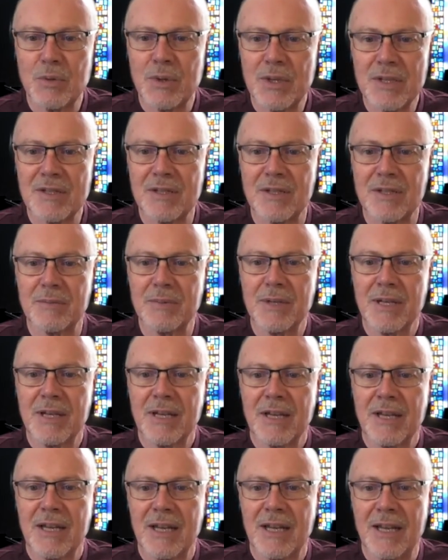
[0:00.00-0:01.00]
wisdom
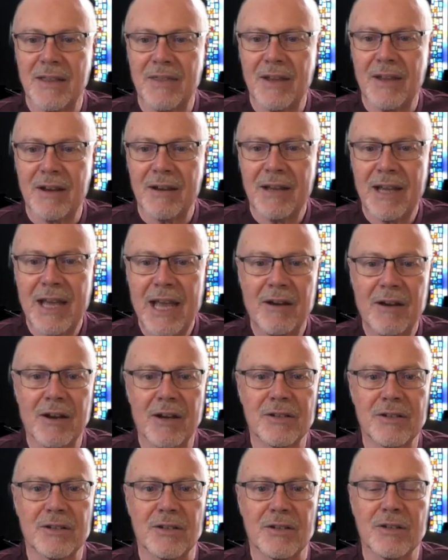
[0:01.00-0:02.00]
in their
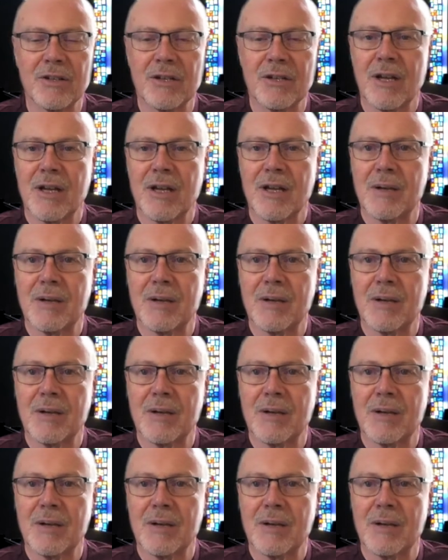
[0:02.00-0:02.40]
character